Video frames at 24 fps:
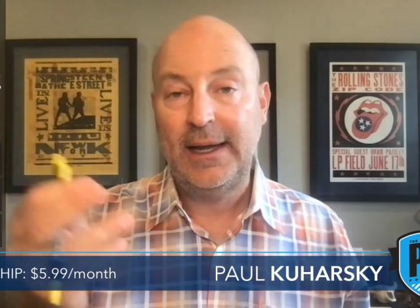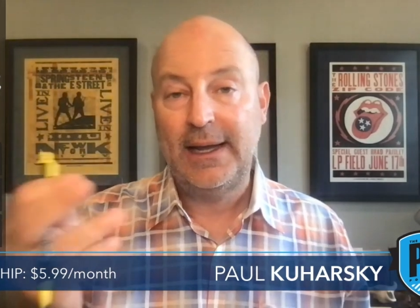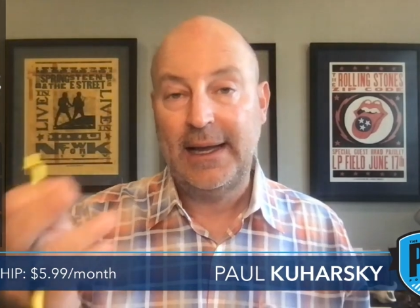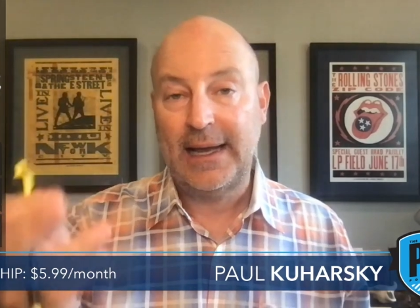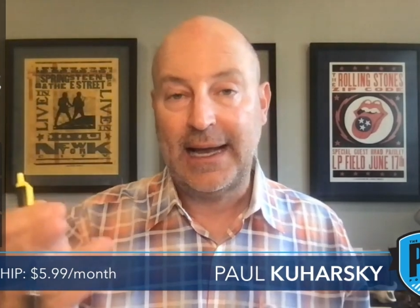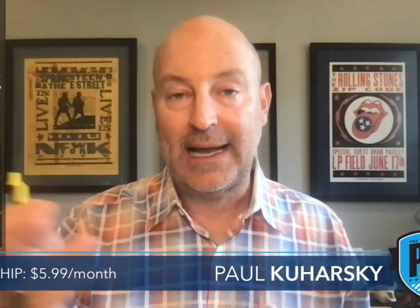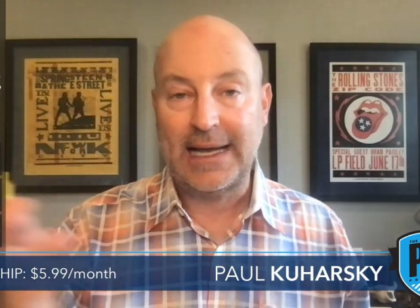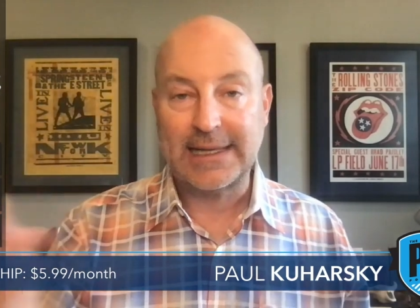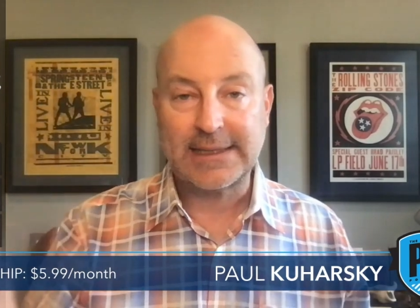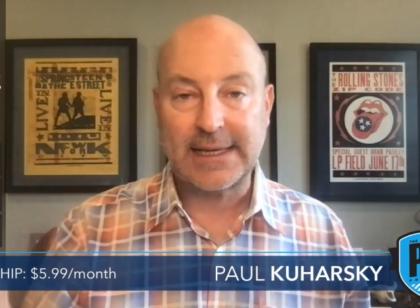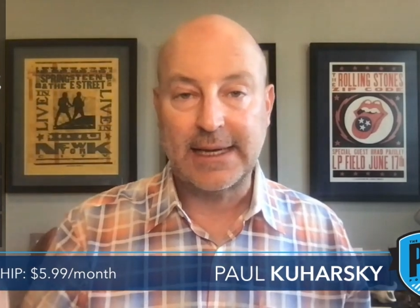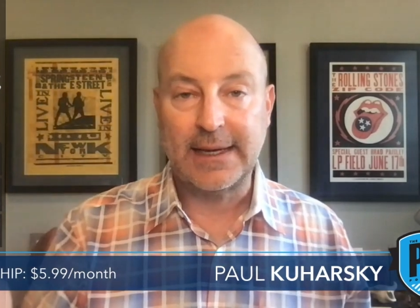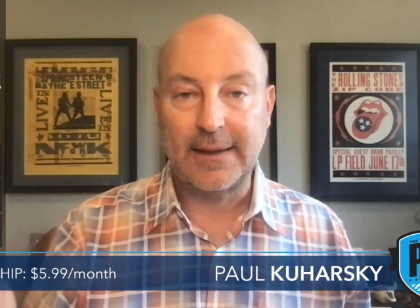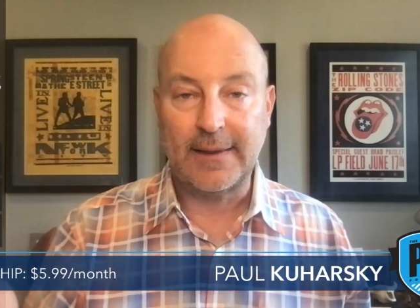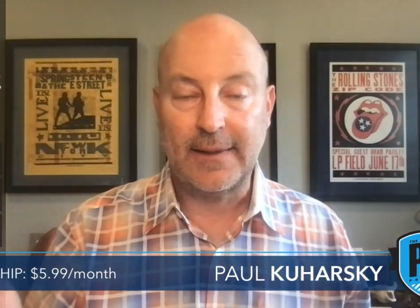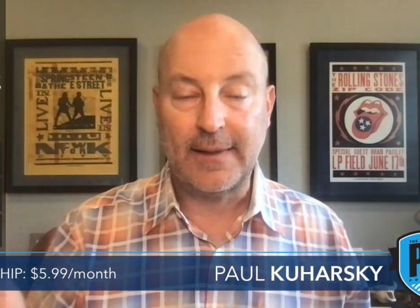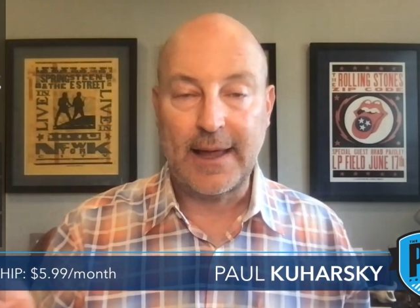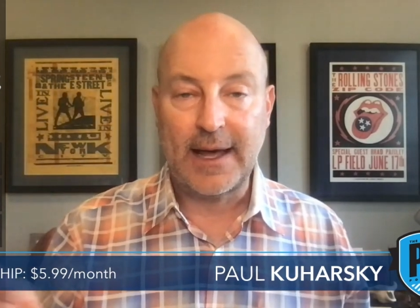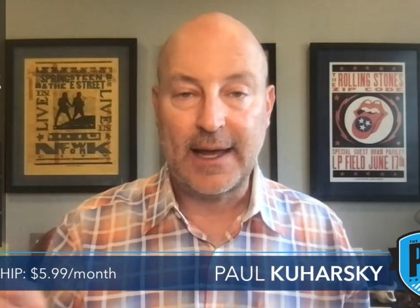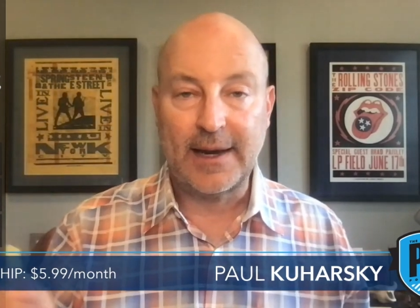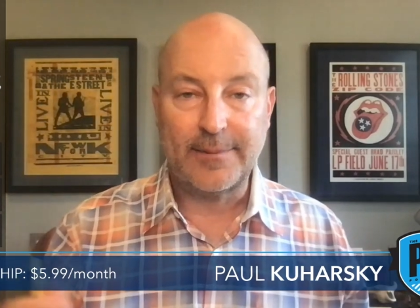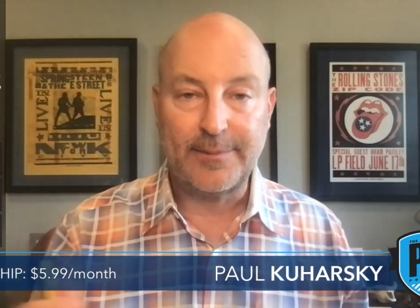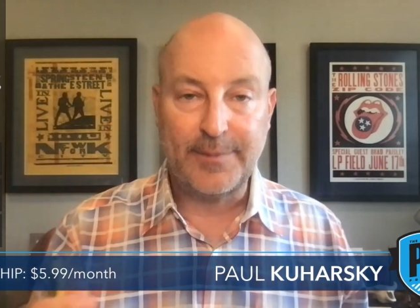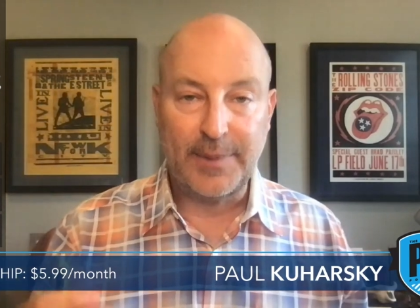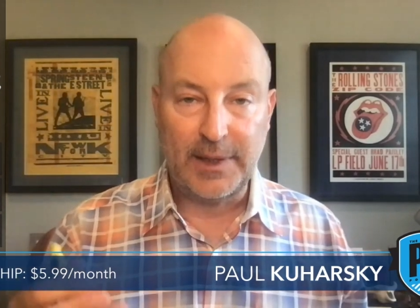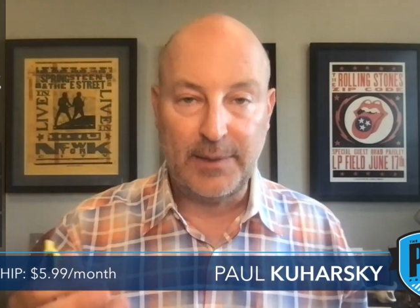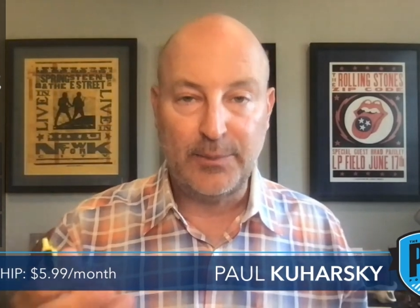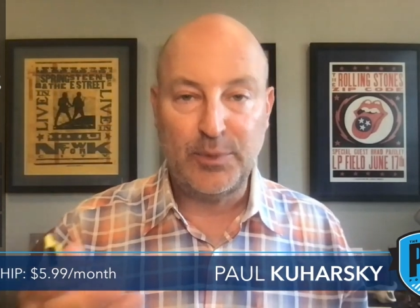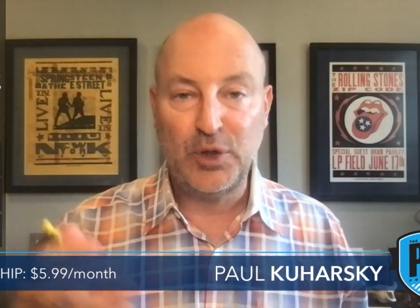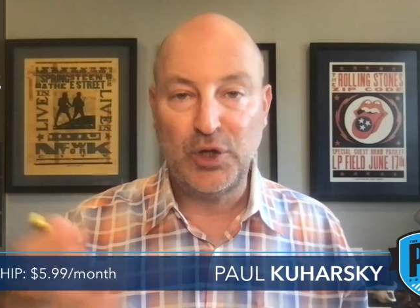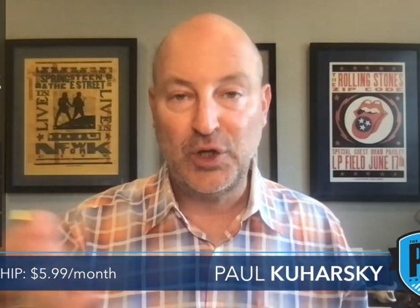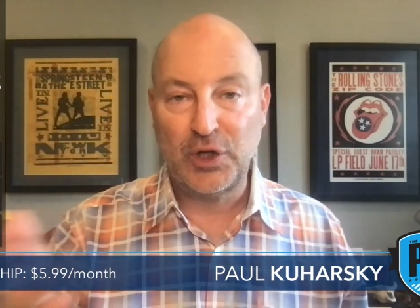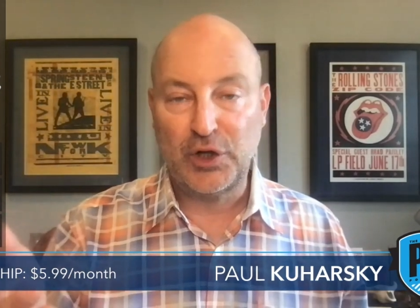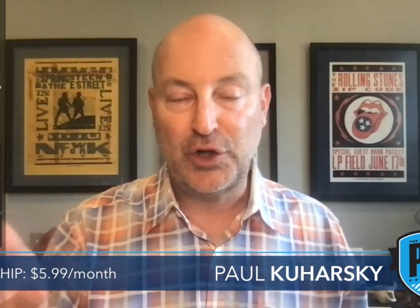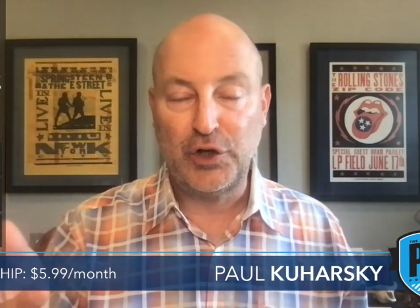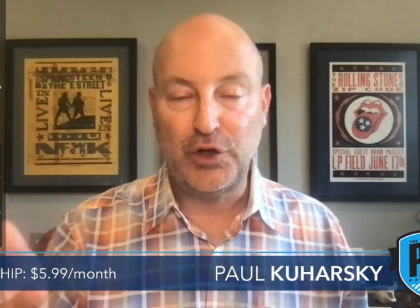asking a lot of
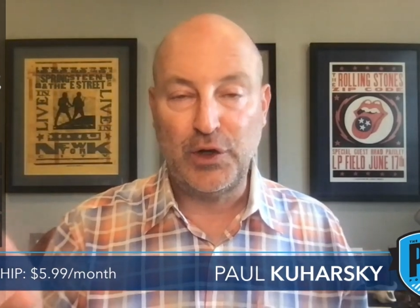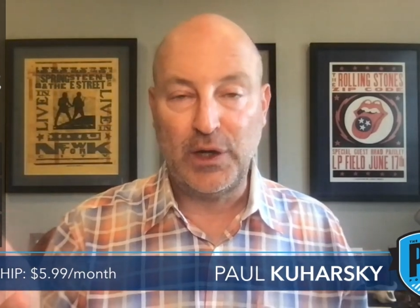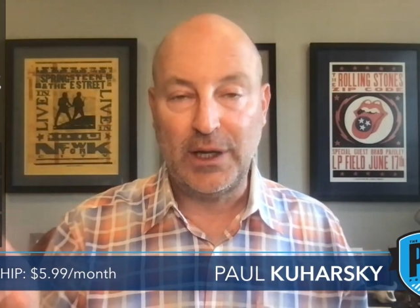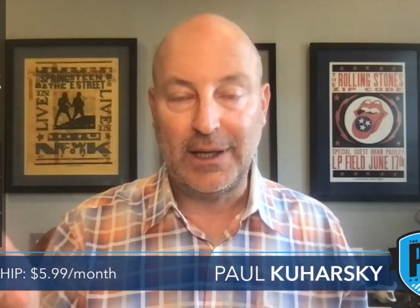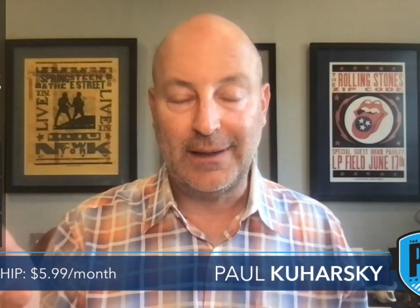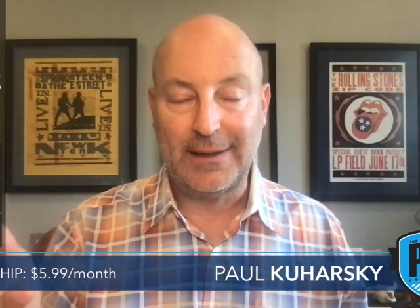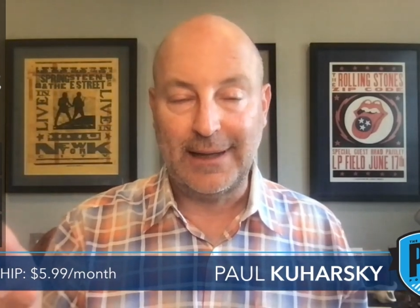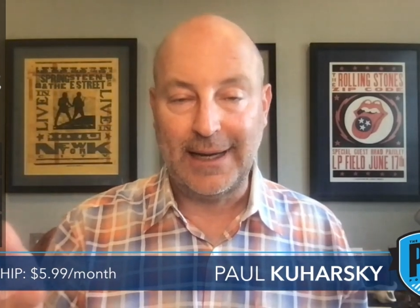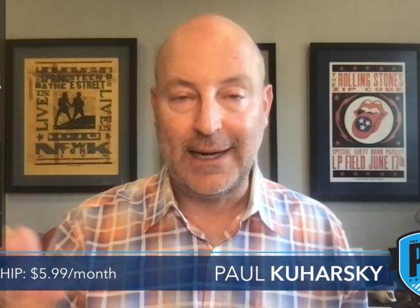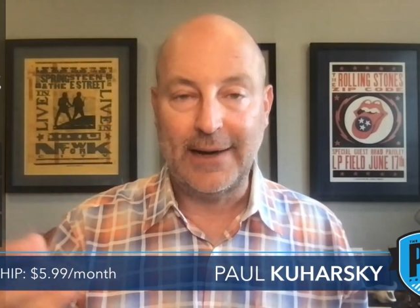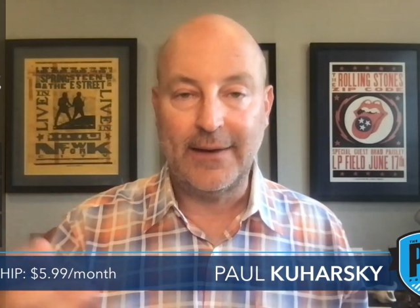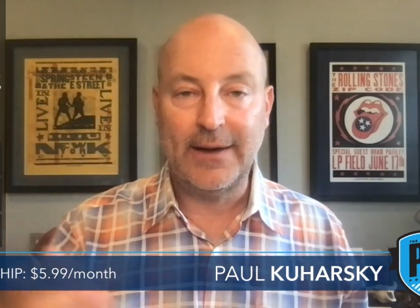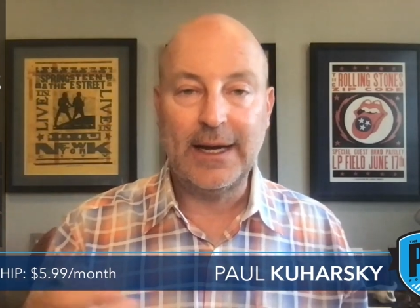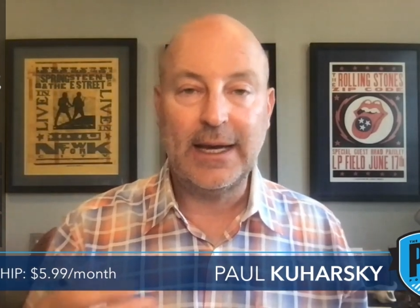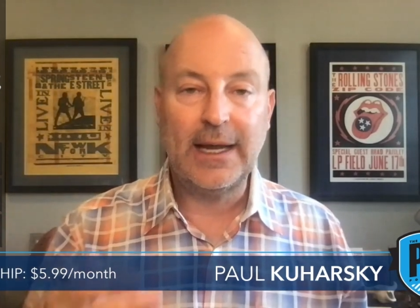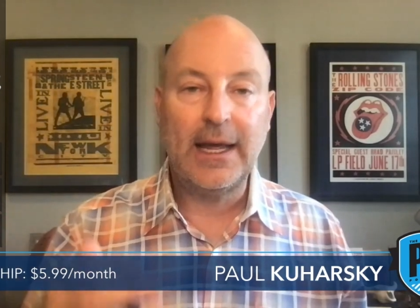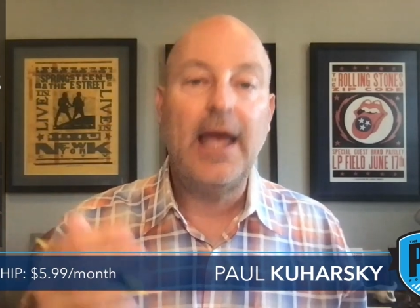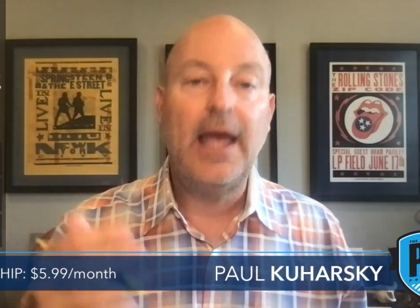people, including Derrick,